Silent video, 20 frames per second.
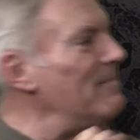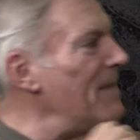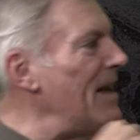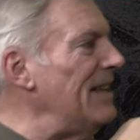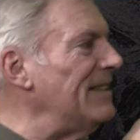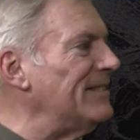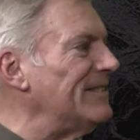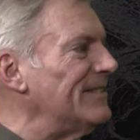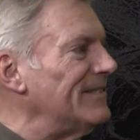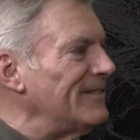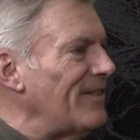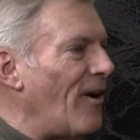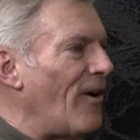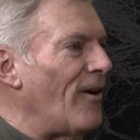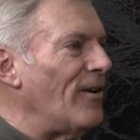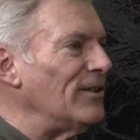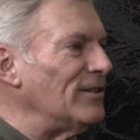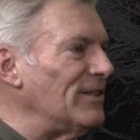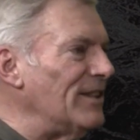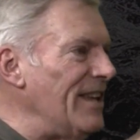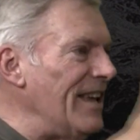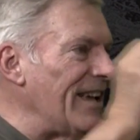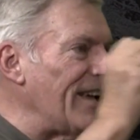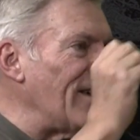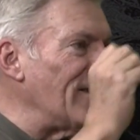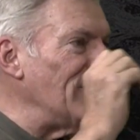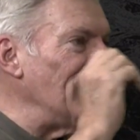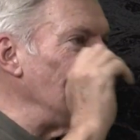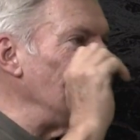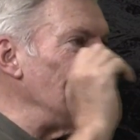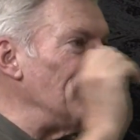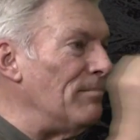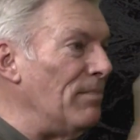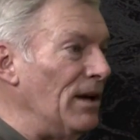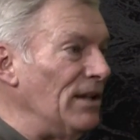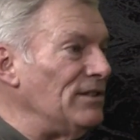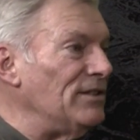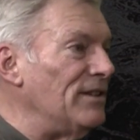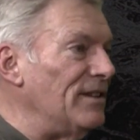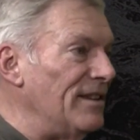best, hardest kick I could and
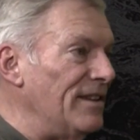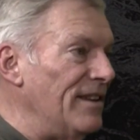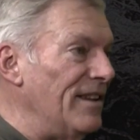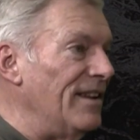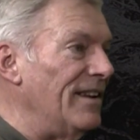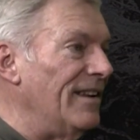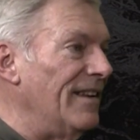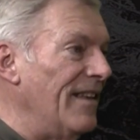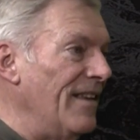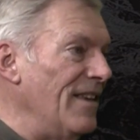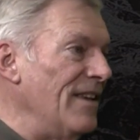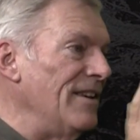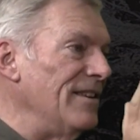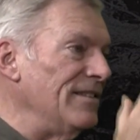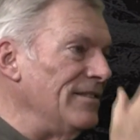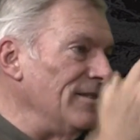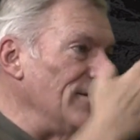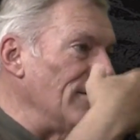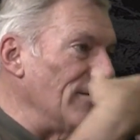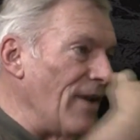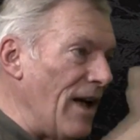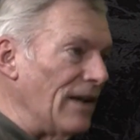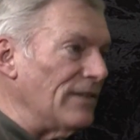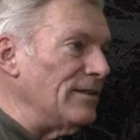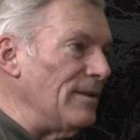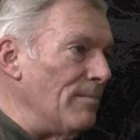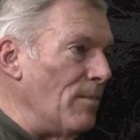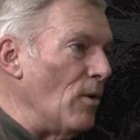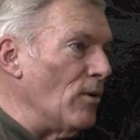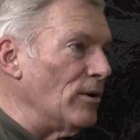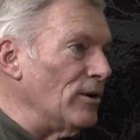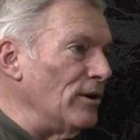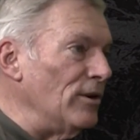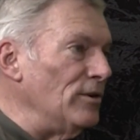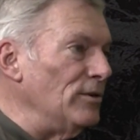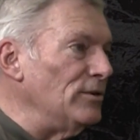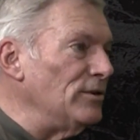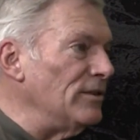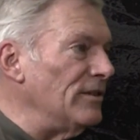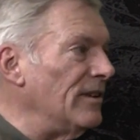busted knocked the board
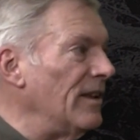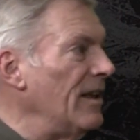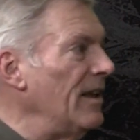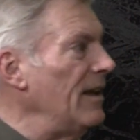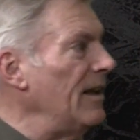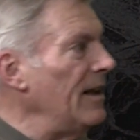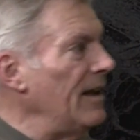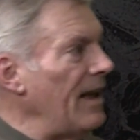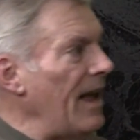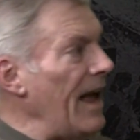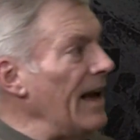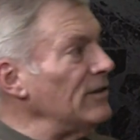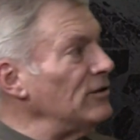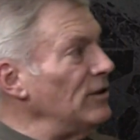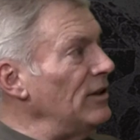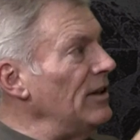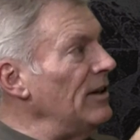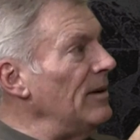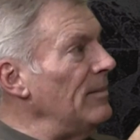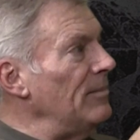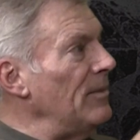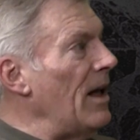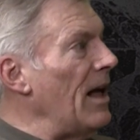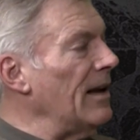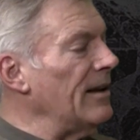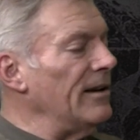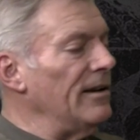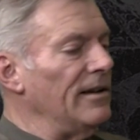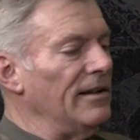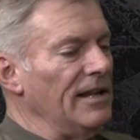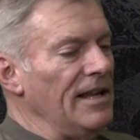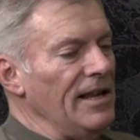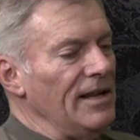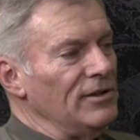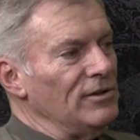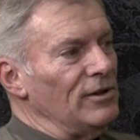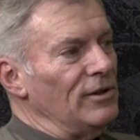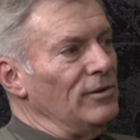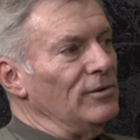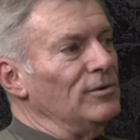loose, and actually ended up knocking a
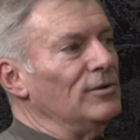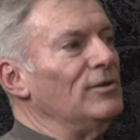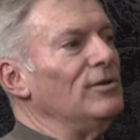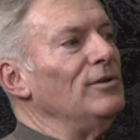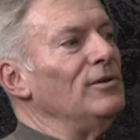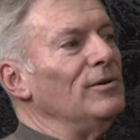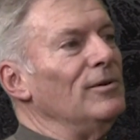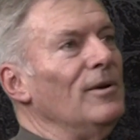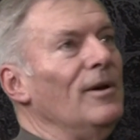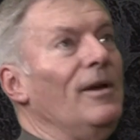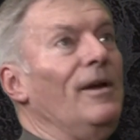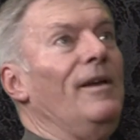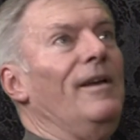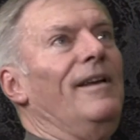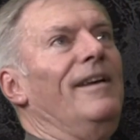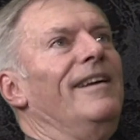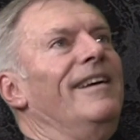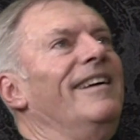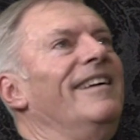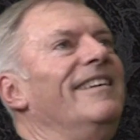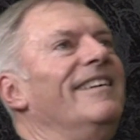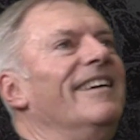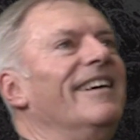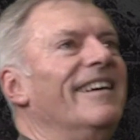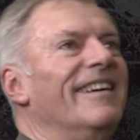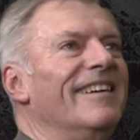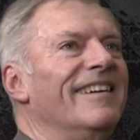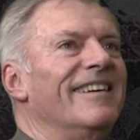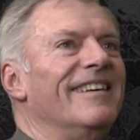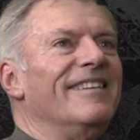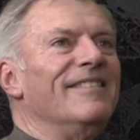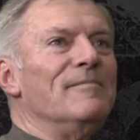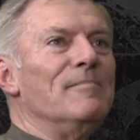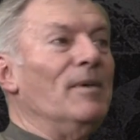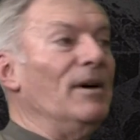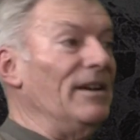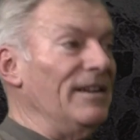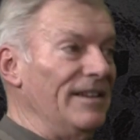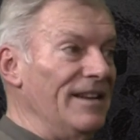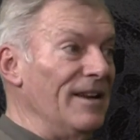hinge loose too. And
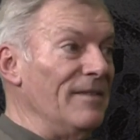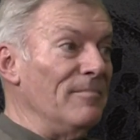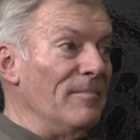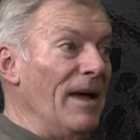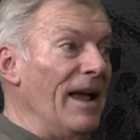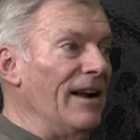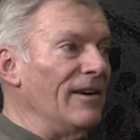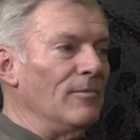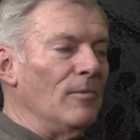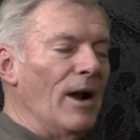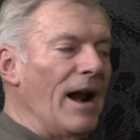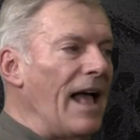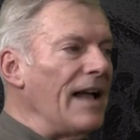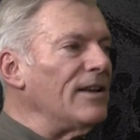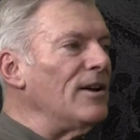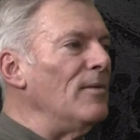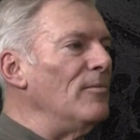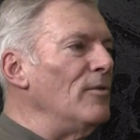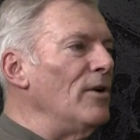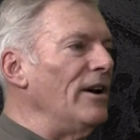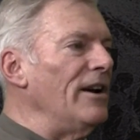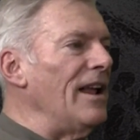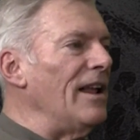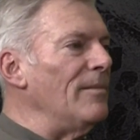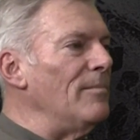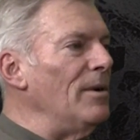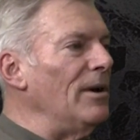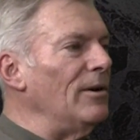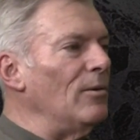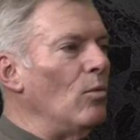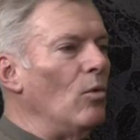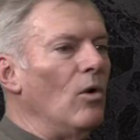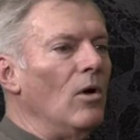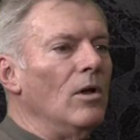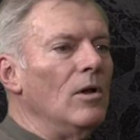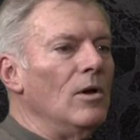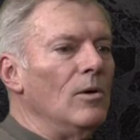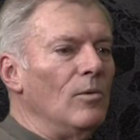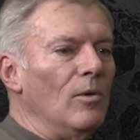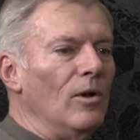but it didn't matter. When I come running out of the
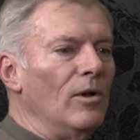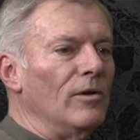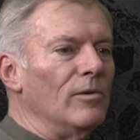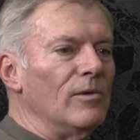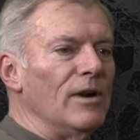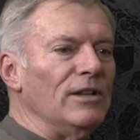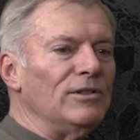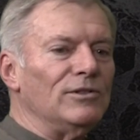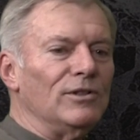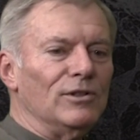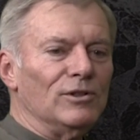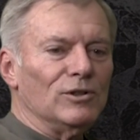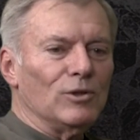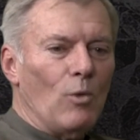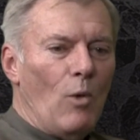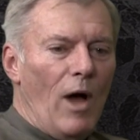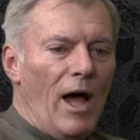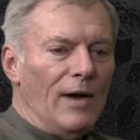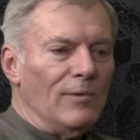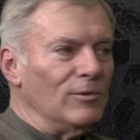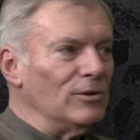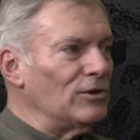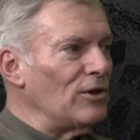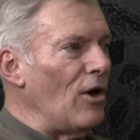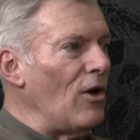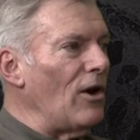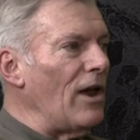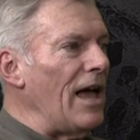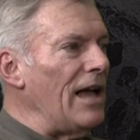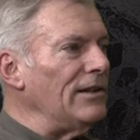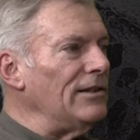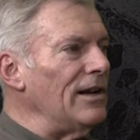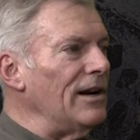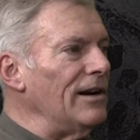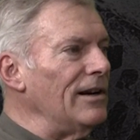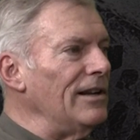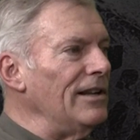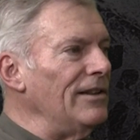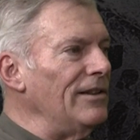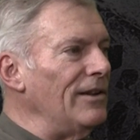building, well, the rest of the squad was all out
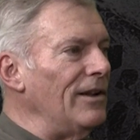there